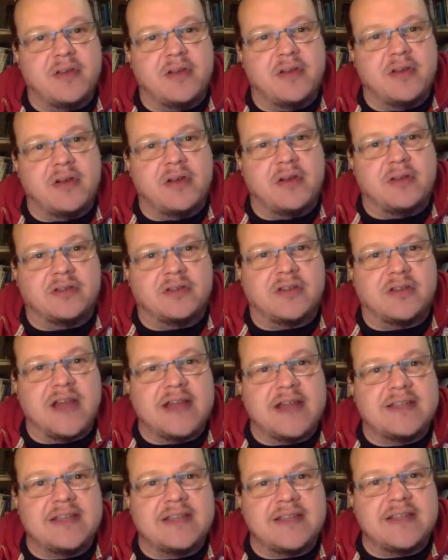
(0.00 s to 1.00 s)

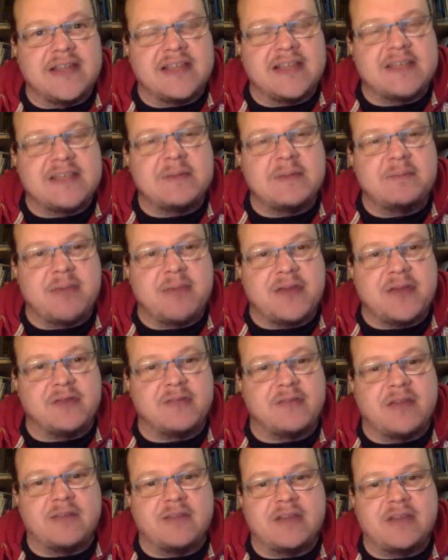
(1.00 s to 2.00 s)
contracts, there tends to be better
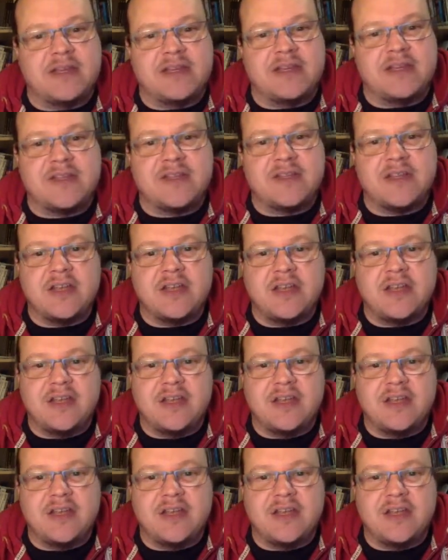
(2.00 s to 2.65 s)
remedies.